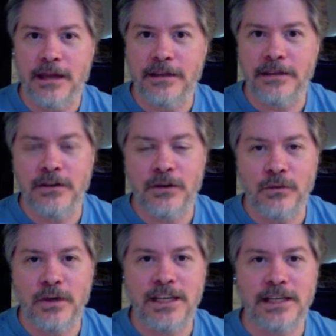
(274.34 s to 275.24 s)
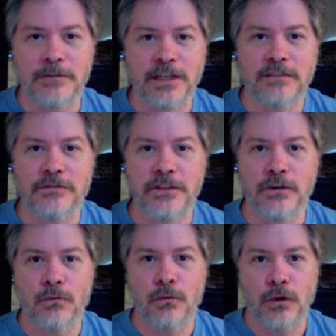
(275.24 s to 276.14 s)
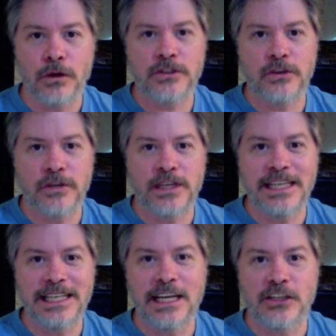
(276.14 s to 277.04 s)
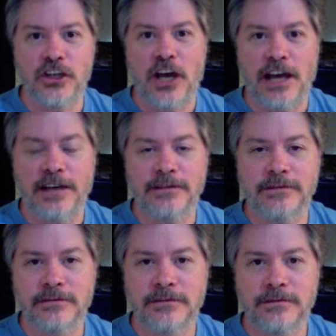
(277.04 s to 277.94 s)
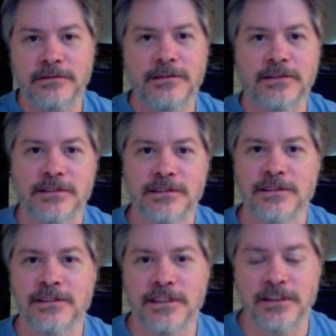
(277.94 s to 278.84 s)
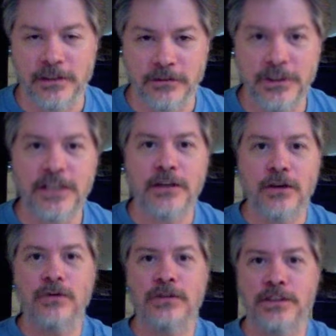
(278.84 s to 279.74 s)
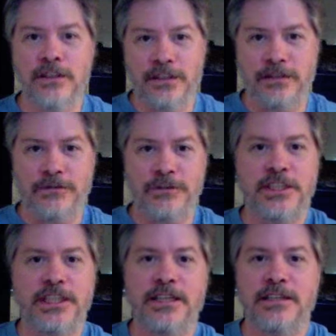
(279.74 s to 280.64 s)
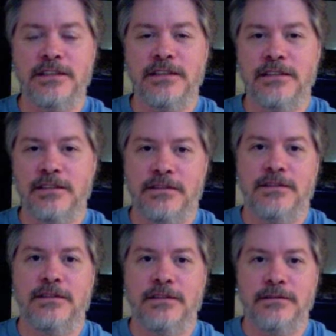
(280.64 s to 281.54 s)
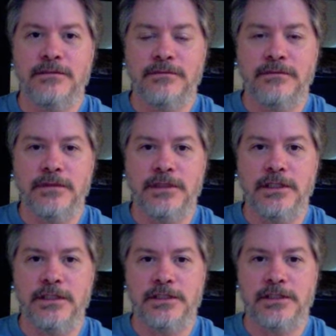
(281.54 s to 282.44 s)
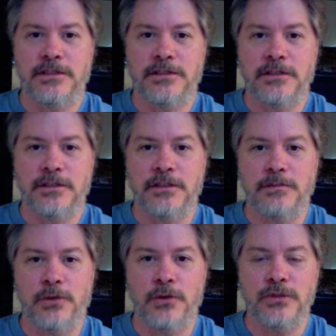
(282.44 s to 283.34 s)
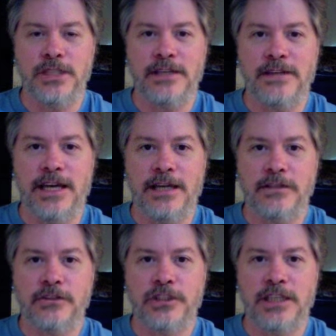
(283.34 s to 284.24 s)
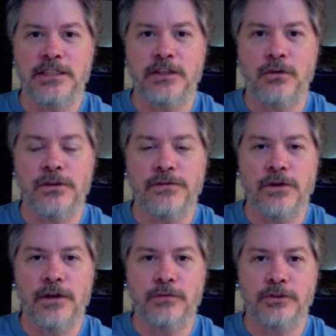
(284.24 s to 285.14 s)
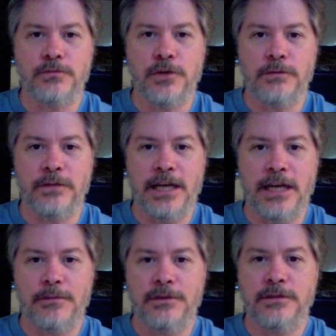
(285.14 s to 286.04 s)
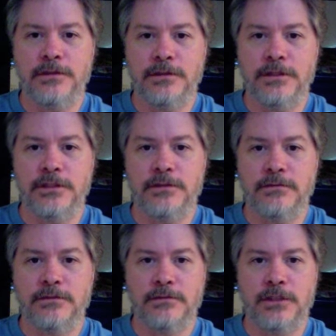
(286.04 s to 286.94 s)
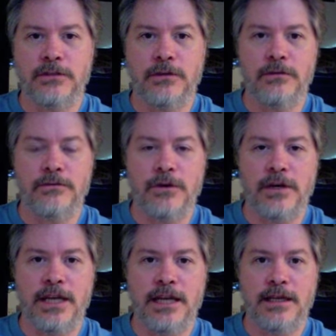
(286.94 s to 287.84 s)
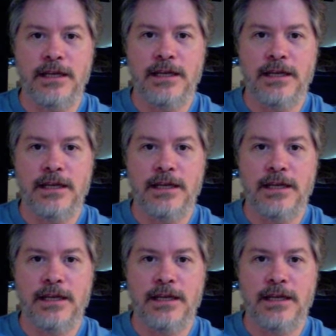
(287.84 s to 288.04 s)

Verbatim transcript: the only way they could make the video work so that he got shot. You know, the video, if you see it, is supposing that she lets go with the front, which probably happened. Here's let's go with the front hand.